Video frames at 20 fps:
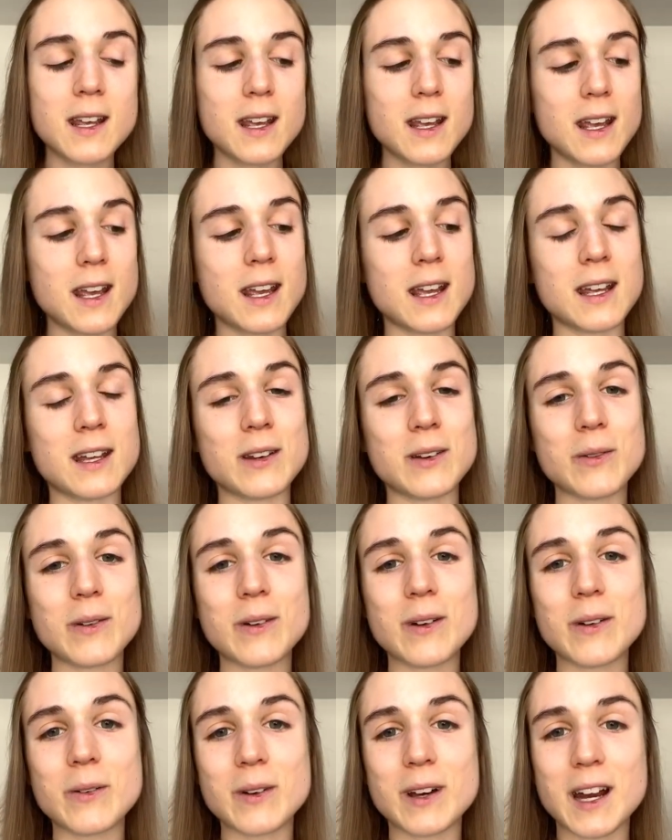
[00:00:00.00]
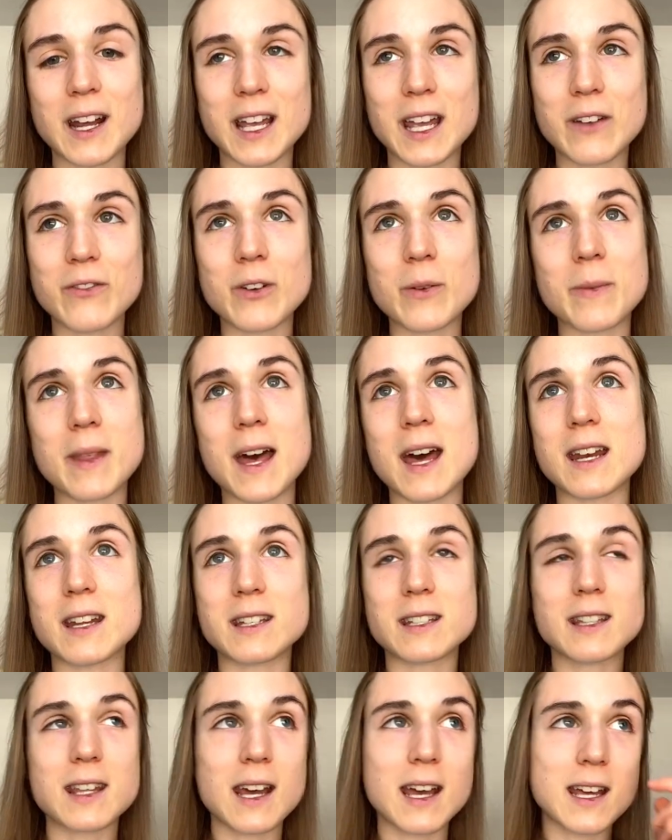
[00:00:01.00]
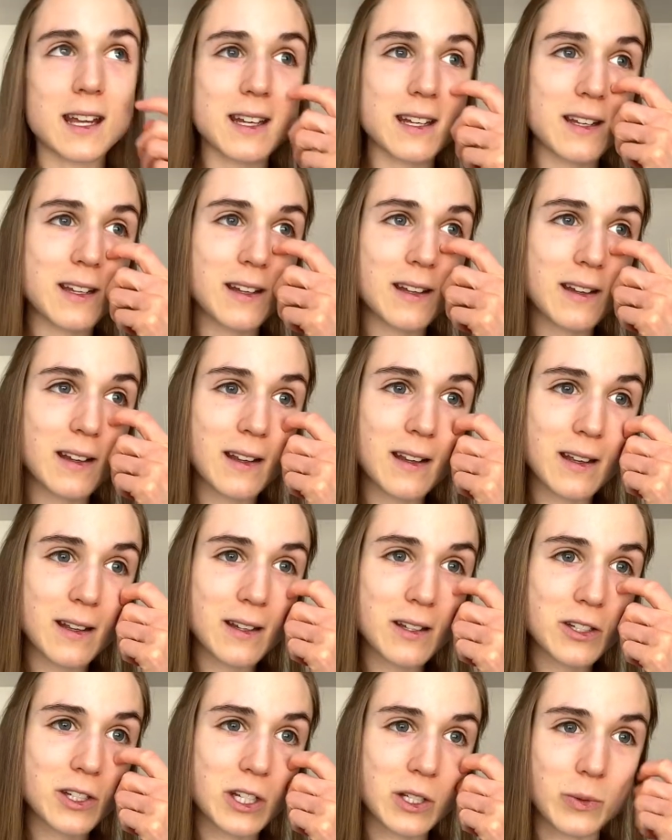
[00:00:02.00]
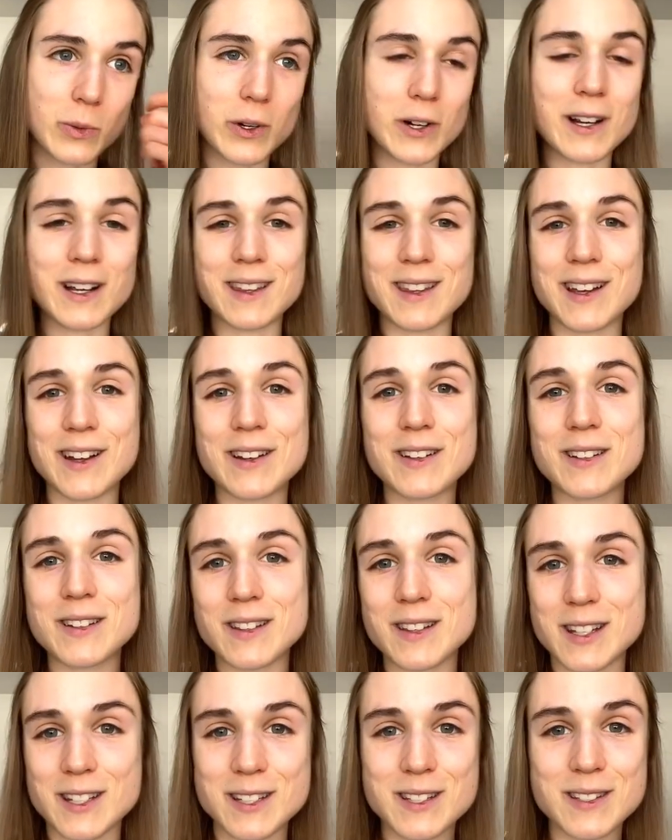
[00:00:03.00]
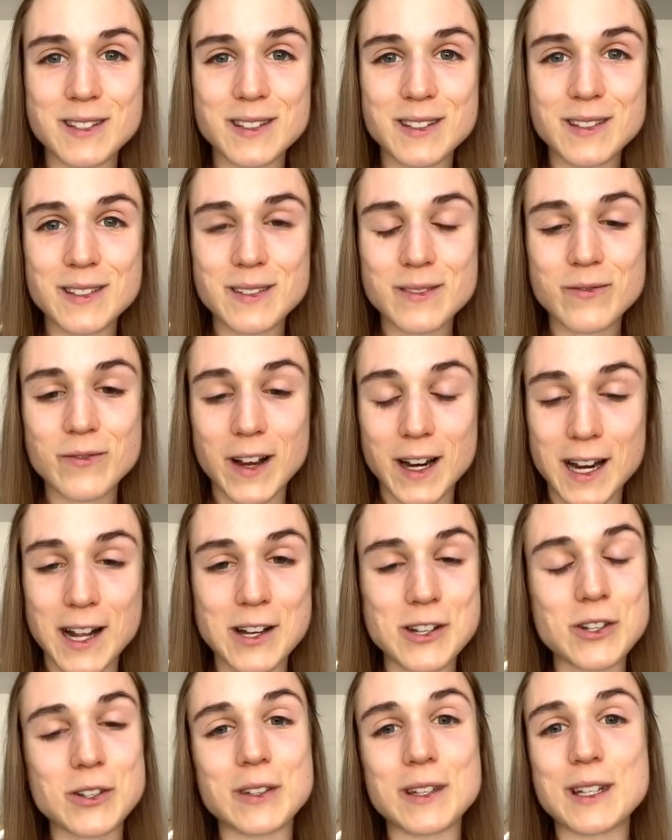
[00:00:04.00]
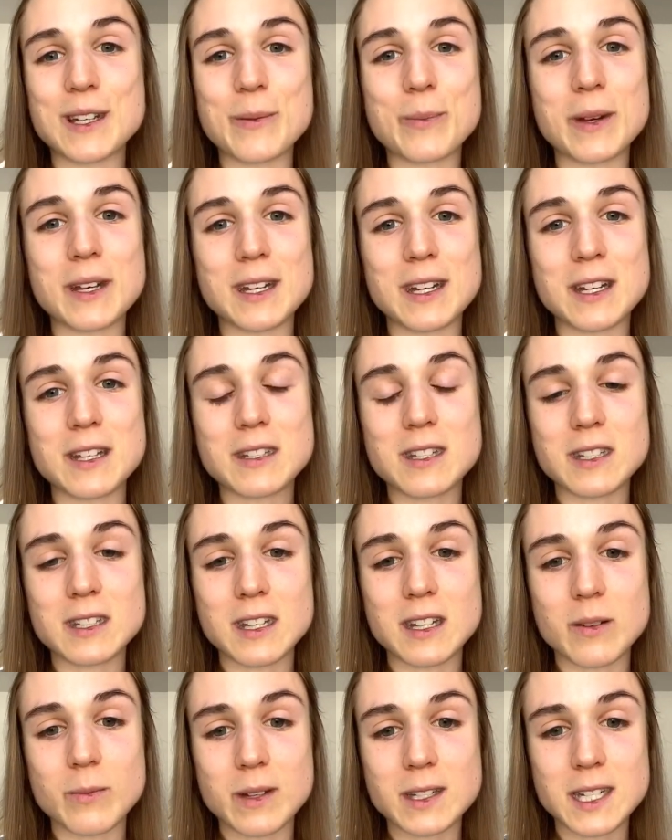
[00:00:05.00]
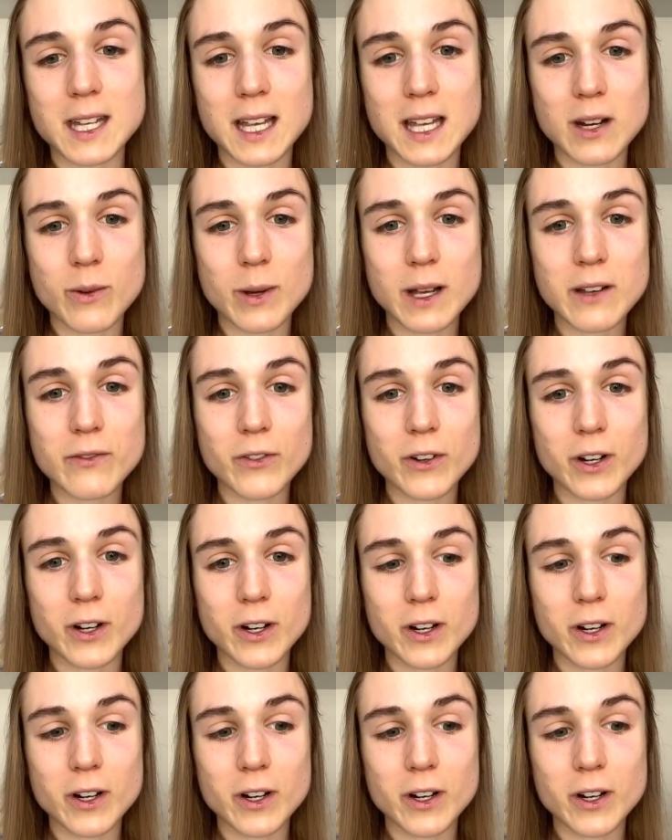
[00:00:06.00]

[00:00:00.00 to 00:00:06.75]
And what I get from that is that she's worried that this financial independence is going to be taken away from